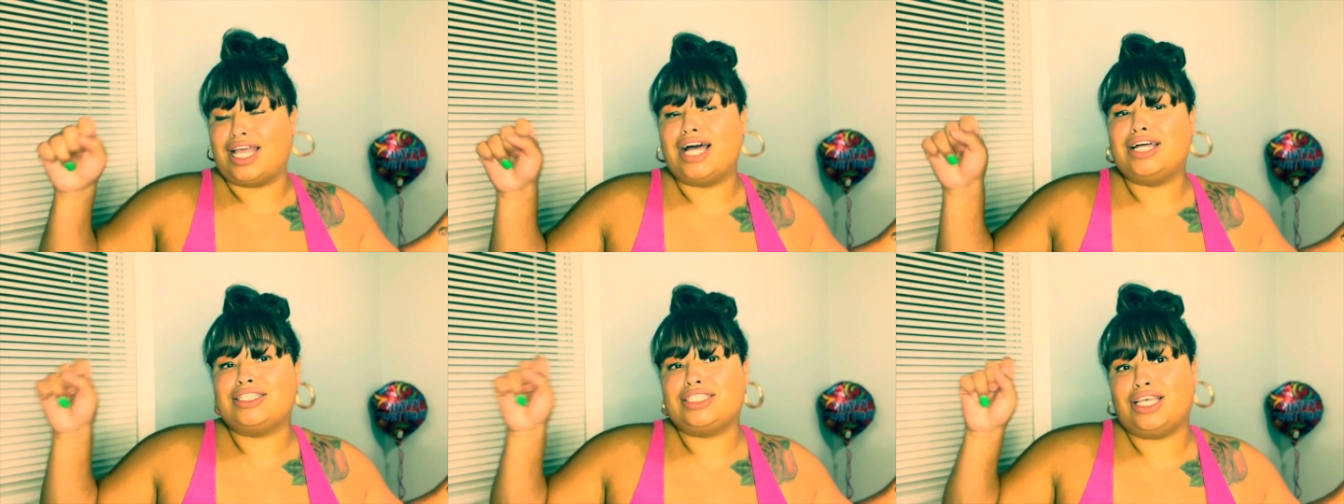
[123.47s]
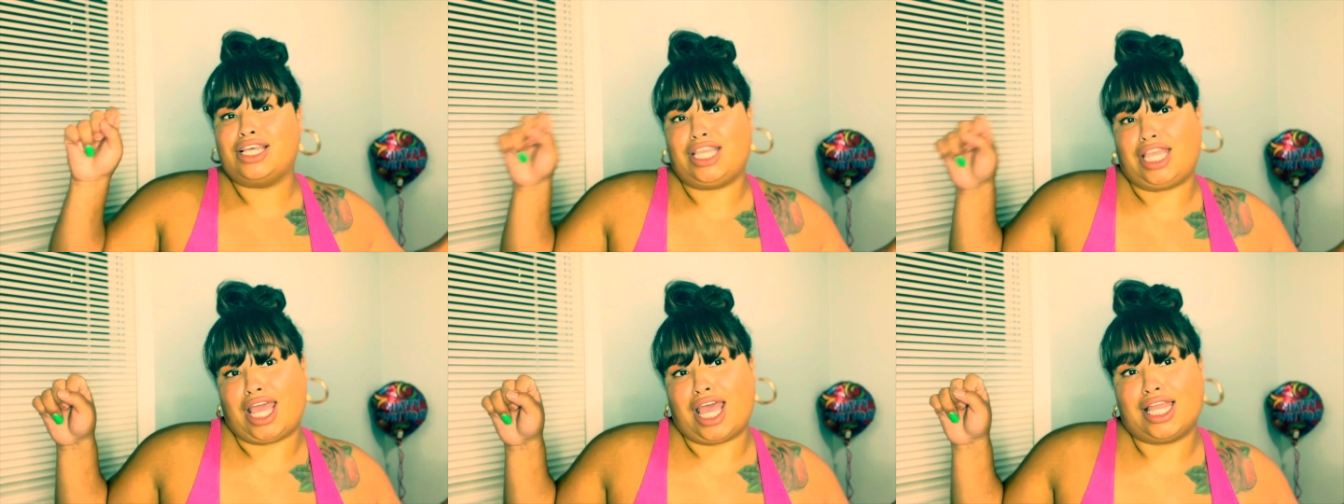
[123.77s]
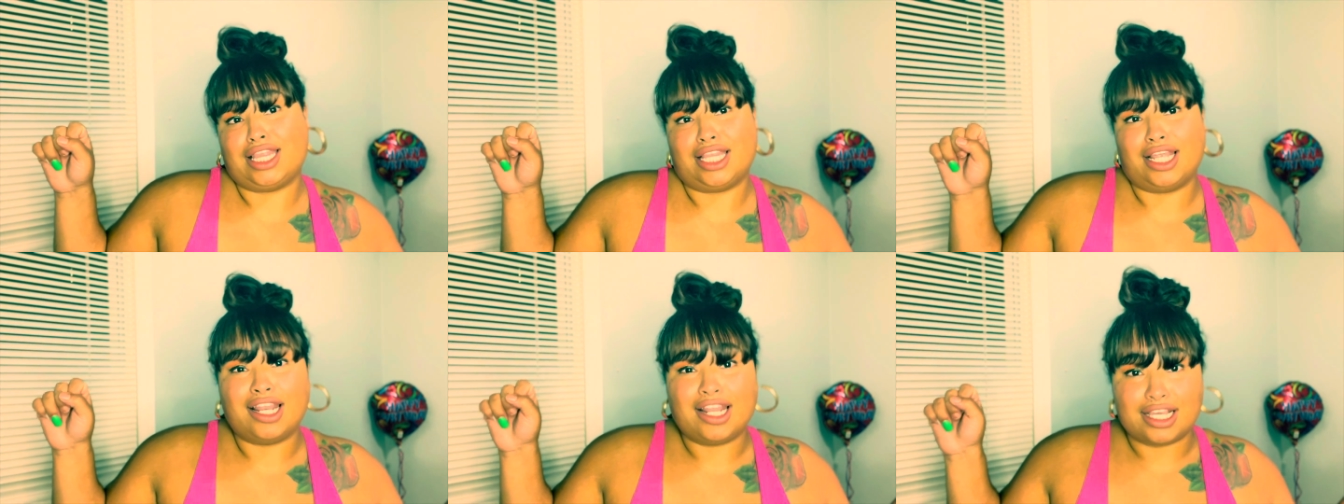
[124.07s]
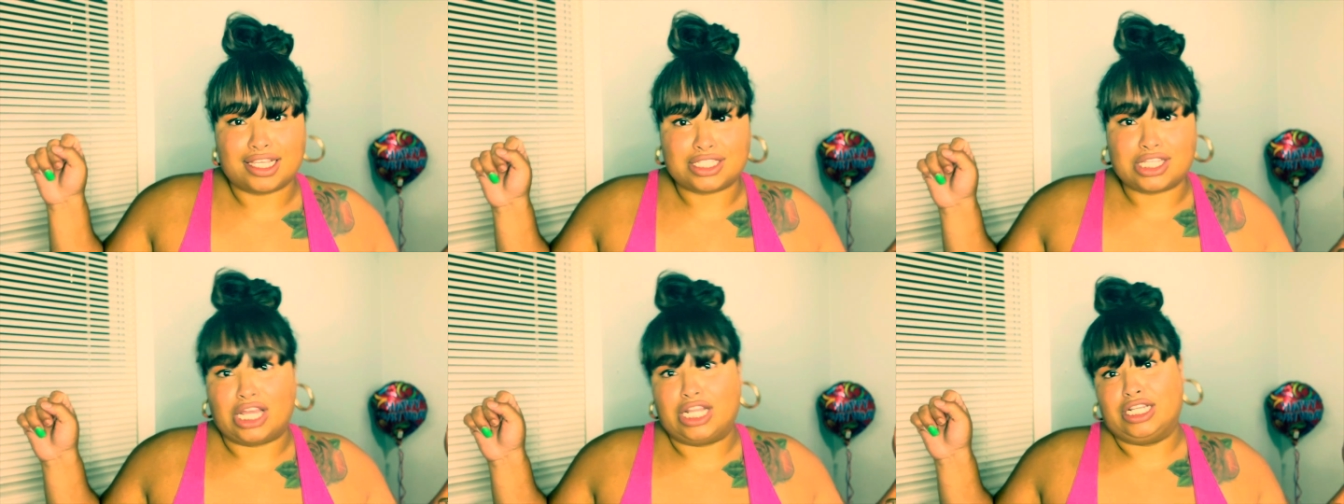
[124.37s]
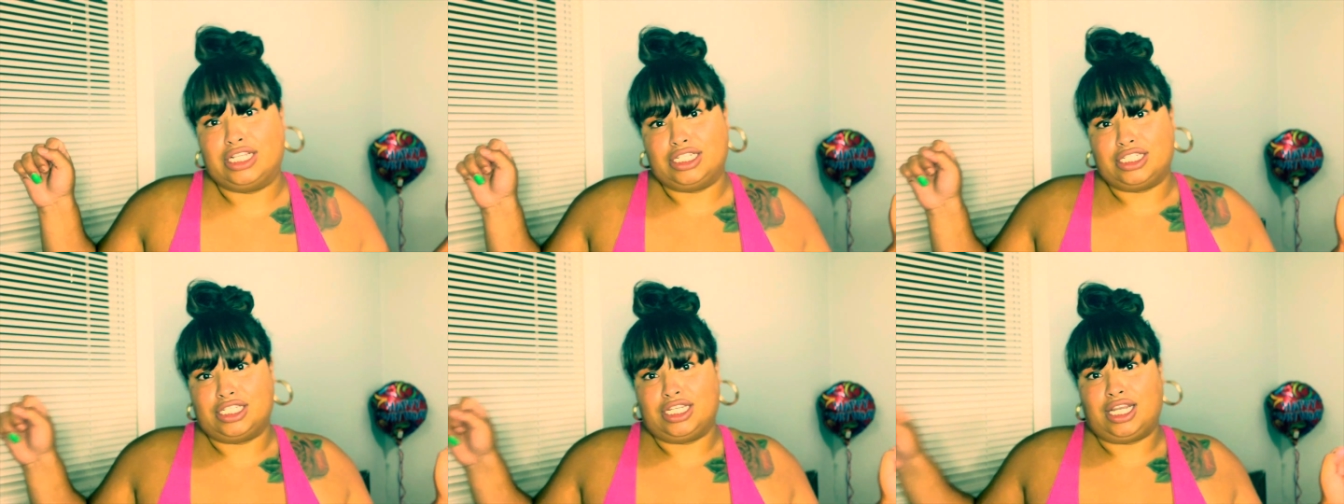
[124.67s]
I'll tell y'all on the next
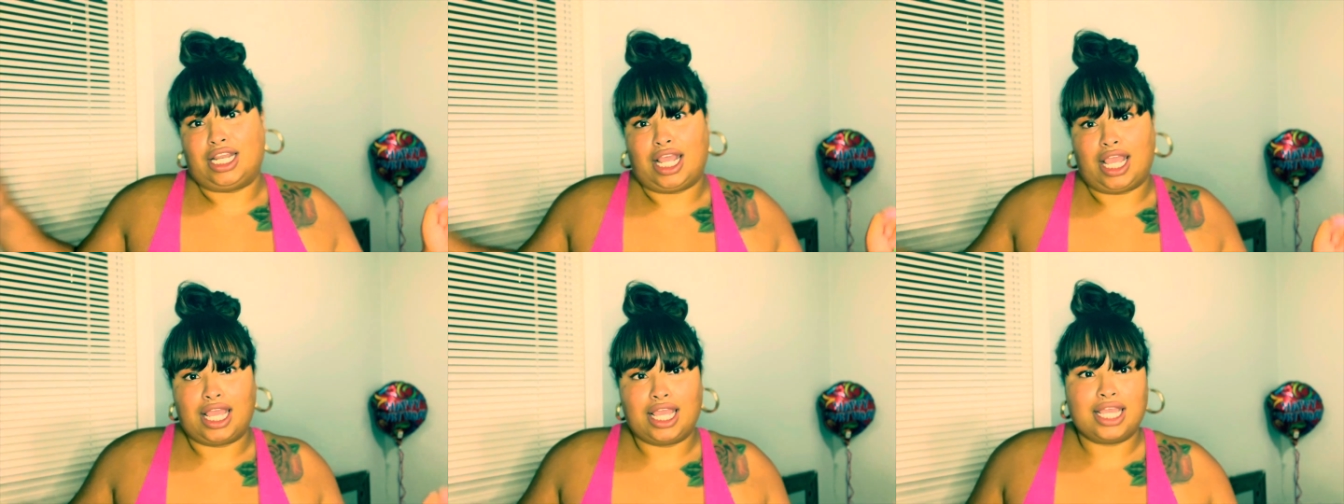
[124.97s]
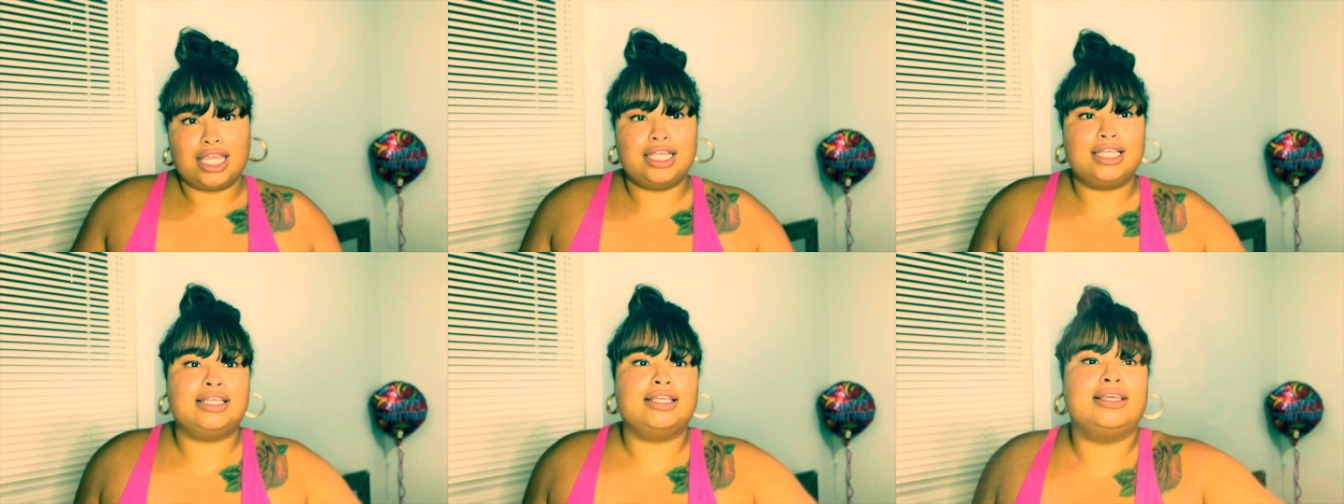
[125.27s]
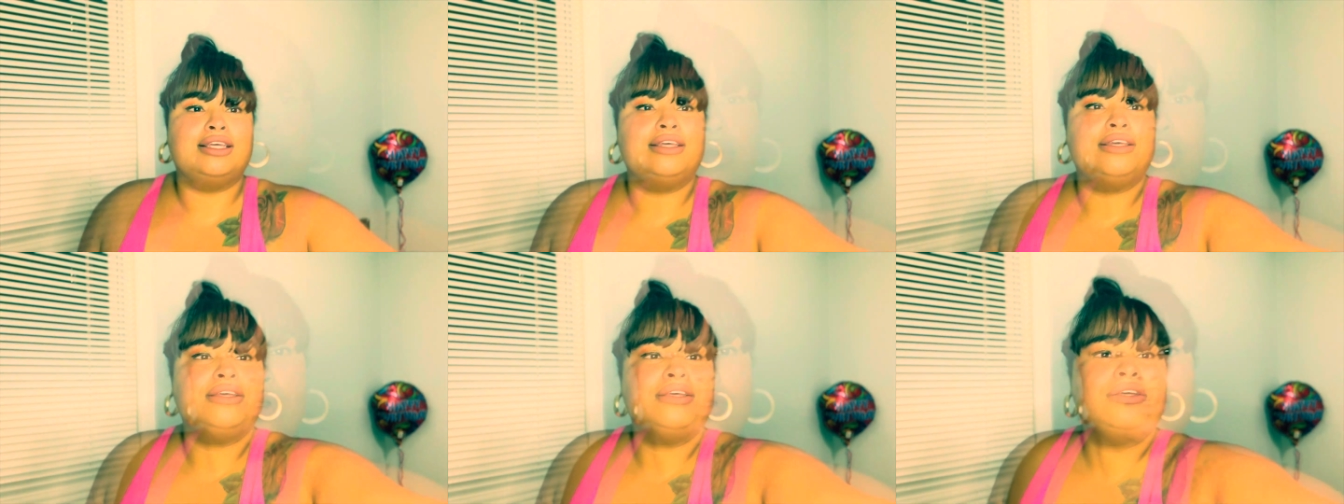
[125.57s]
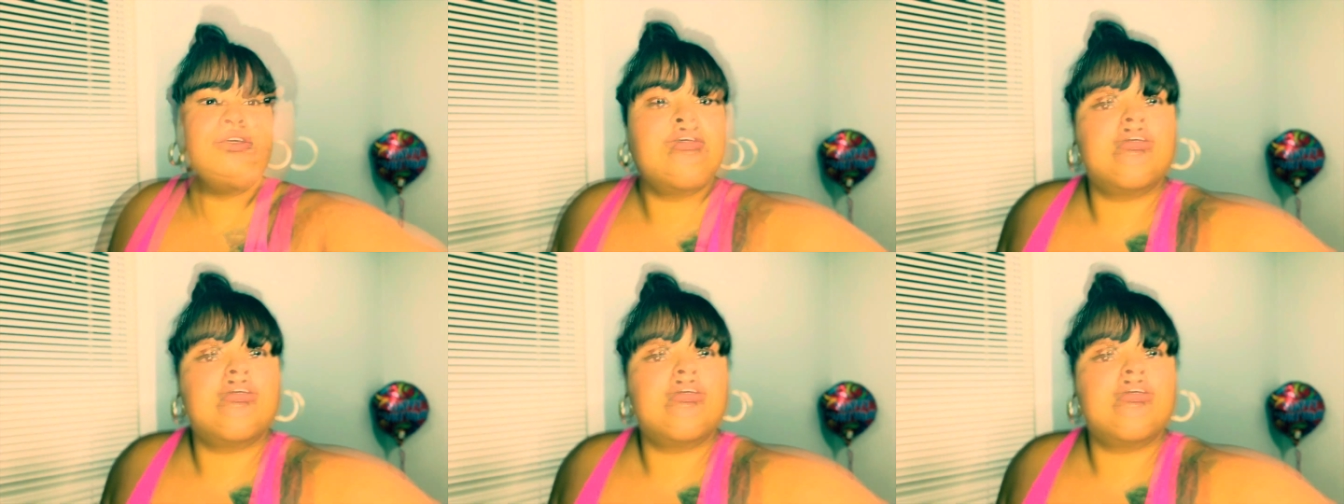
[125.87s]
audition day.